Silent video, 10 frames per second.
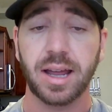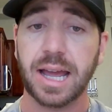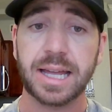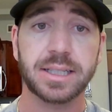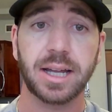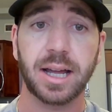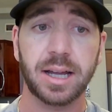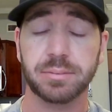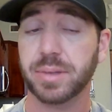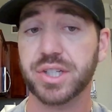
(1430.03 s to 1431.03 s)
And
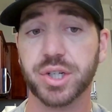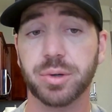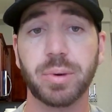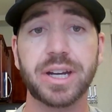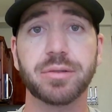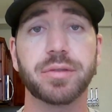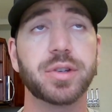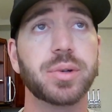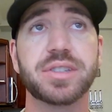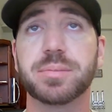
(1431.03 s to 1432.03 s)
make sure you're rating,
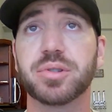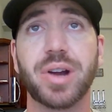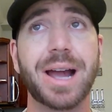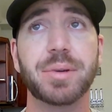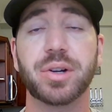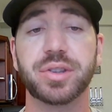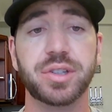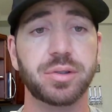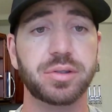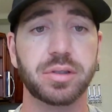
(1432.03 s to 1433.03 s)
reviewing, subscribing on
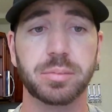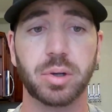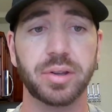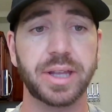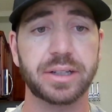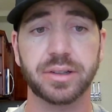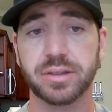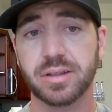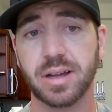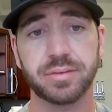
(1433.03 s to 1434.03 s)
the YouTube, all that good
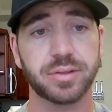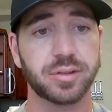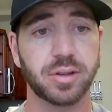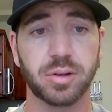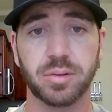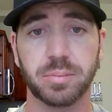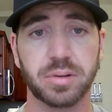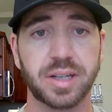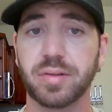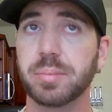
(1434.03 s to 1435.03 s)
stuff. Still
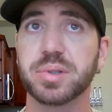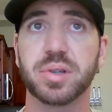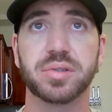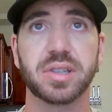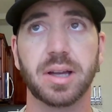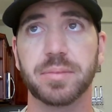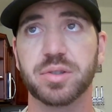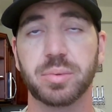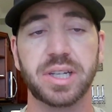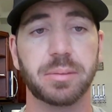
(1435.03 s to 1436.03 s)
plenty of episodes to come
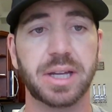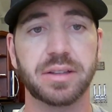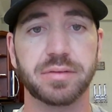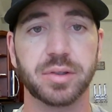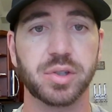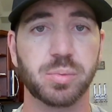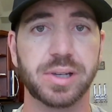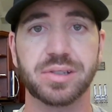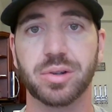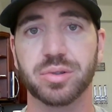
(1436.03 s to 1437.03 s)
this week about the Phillies
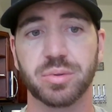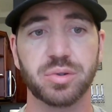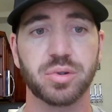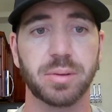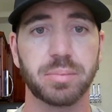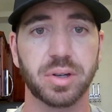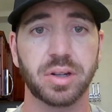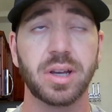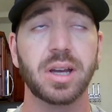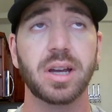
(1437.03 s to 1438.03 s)
West Coast road trip.
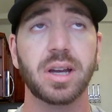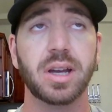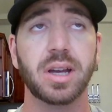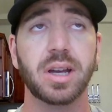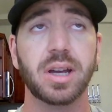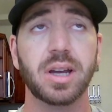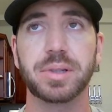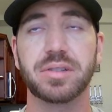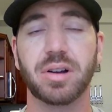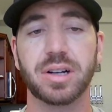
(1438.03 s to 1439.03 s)
And tomorrow we're going to
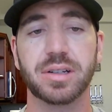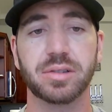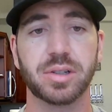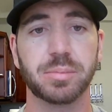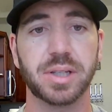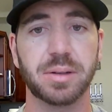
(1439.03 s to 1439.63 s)
be talking a little bit